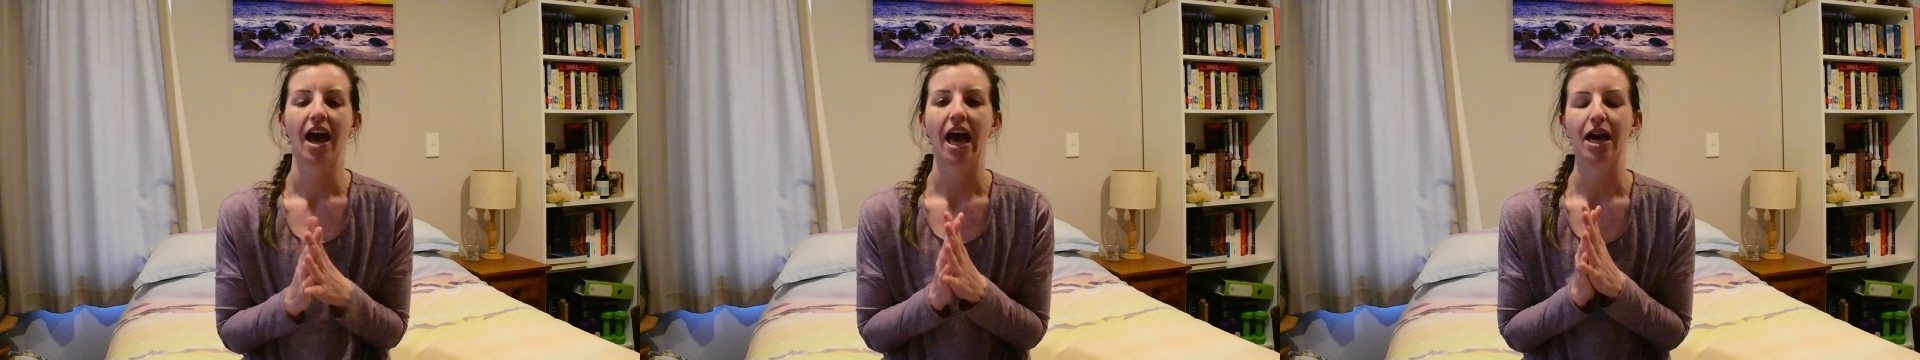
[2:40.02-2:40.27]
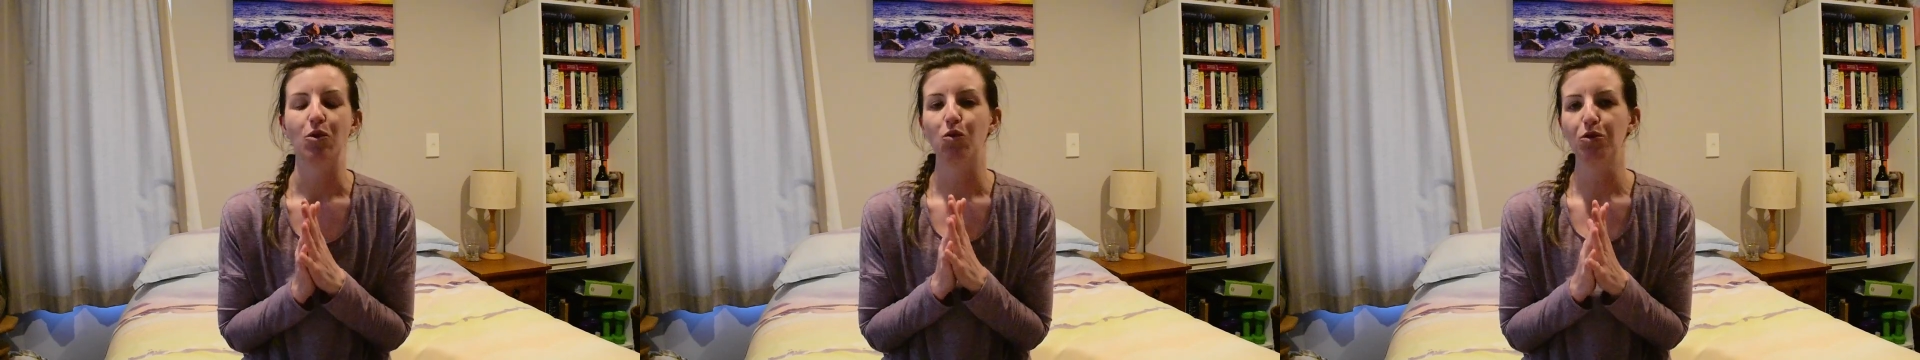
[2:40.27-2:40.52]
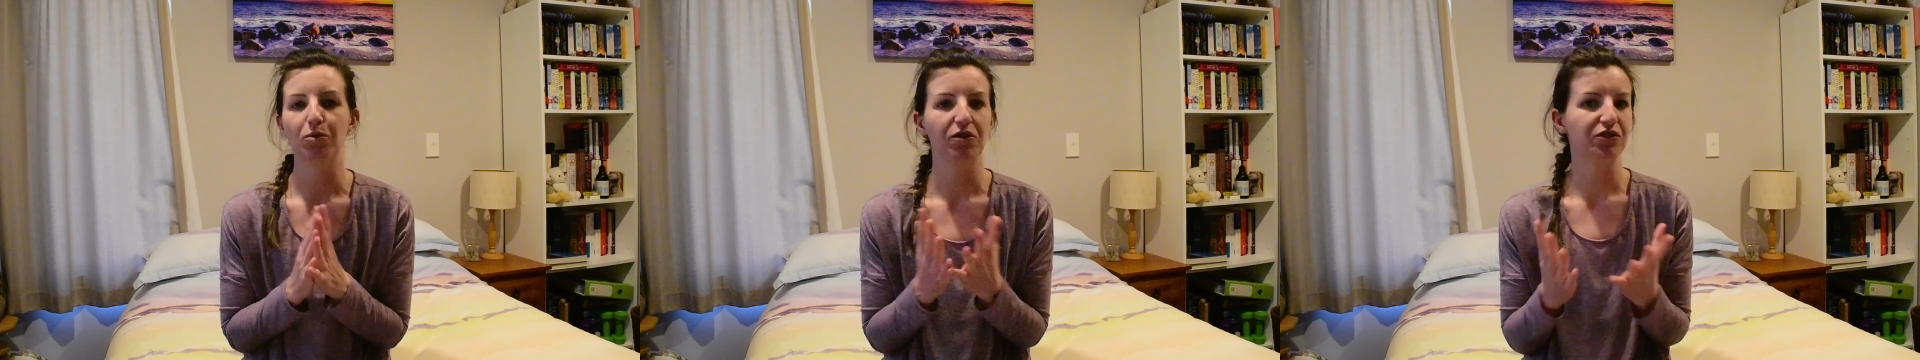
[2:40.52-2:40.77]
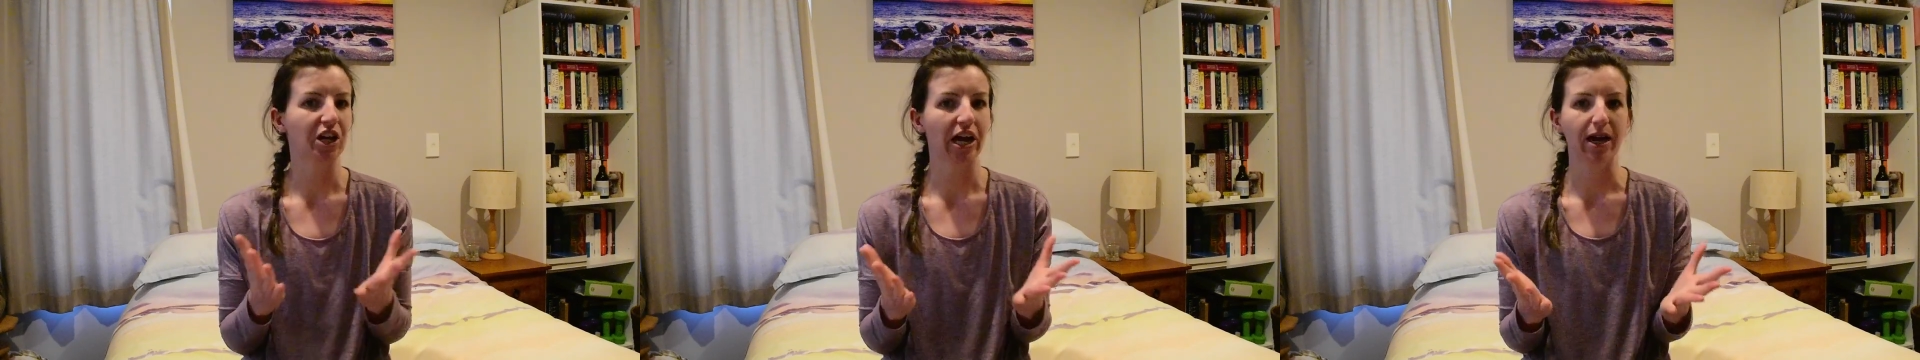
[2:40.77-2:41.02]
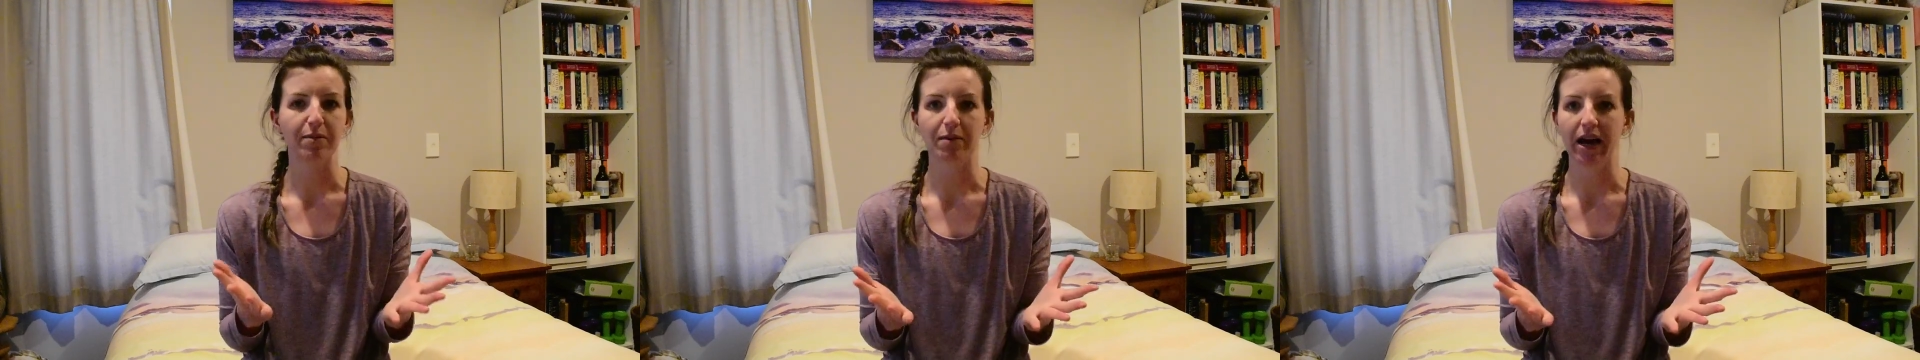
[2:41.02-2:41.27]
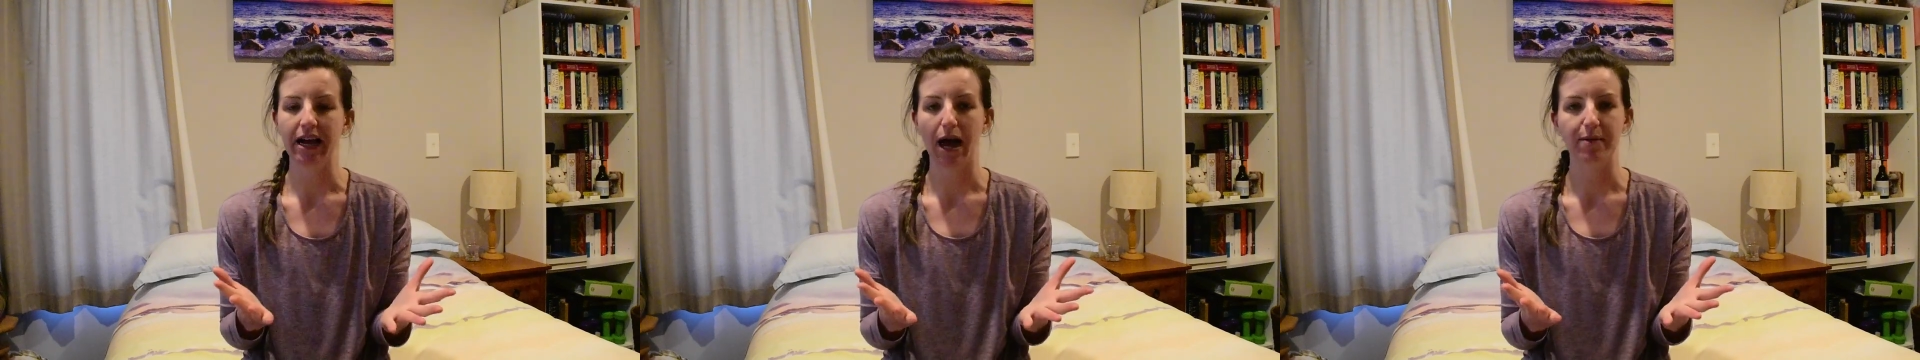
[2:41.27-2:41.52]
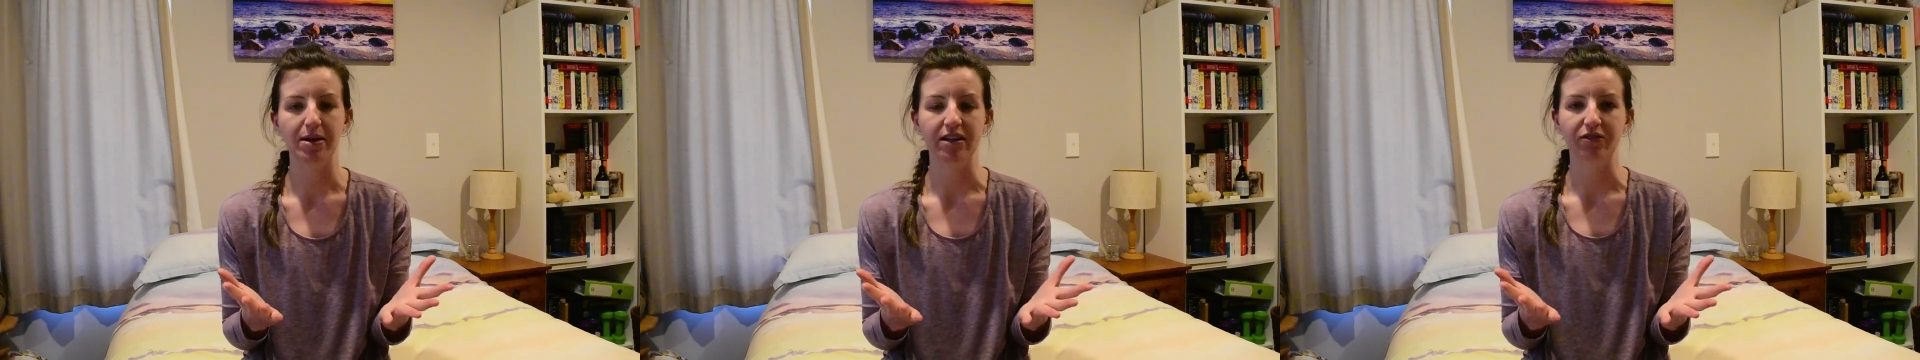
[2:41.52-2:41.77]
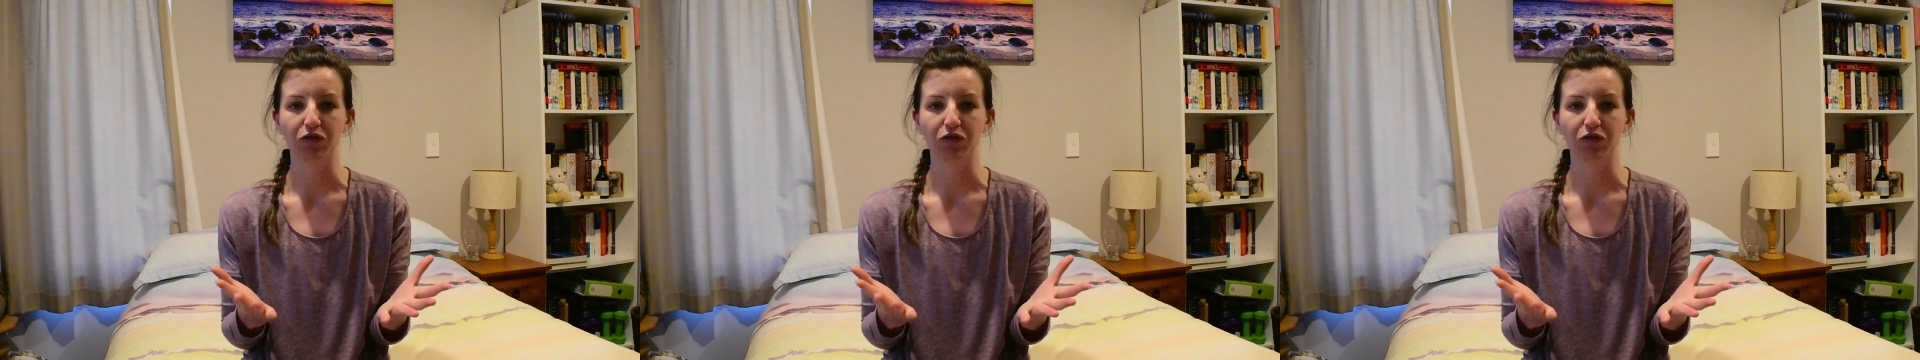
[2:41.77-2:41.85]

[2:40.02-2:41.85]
A waterproof jacket might come in,